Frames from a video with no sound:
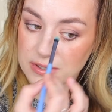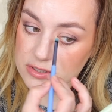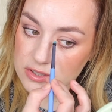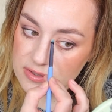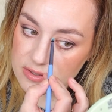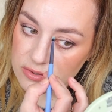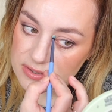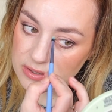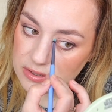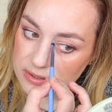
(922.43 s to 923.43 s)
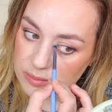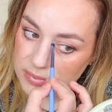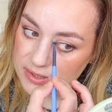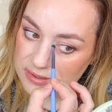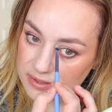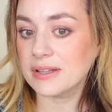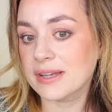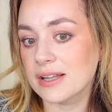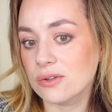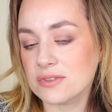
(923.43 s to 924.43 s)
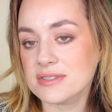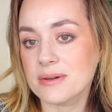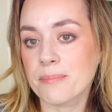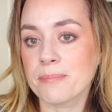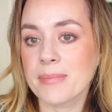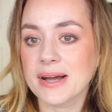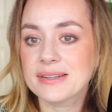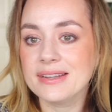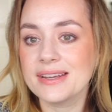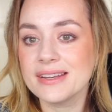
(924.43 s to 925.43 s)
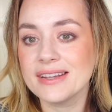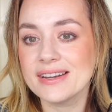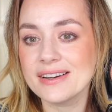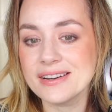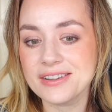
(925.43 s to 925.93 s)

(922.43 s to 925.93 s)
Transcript: It just looks a little bit like it looks muddy in here.